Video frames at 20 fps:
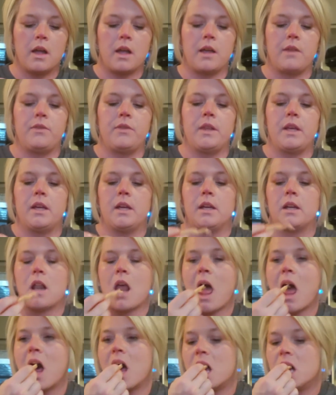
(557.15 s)
And
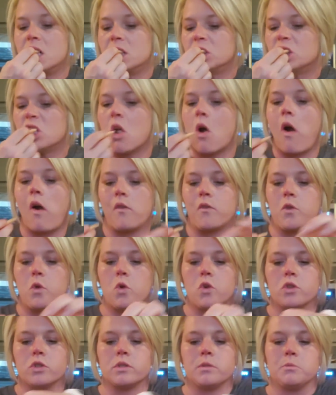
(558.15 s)
then, of
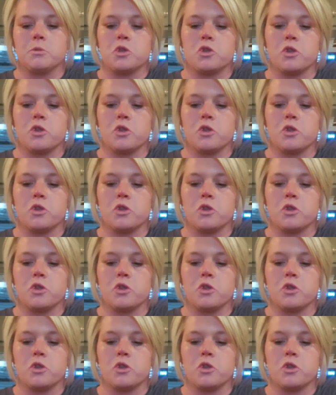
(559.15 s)
course, some